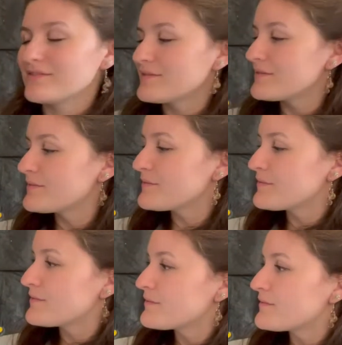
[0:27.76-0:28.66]

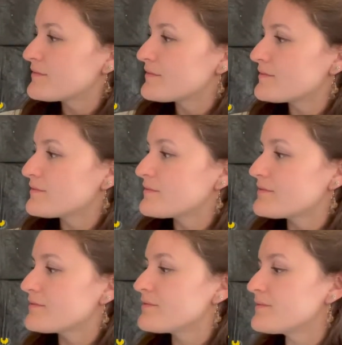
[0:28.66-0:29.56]

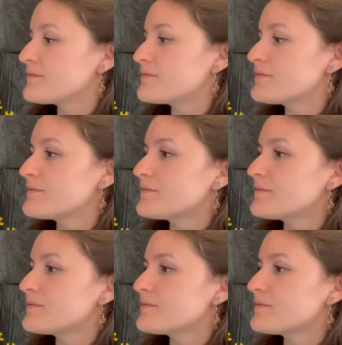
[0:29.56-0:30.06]
(silence)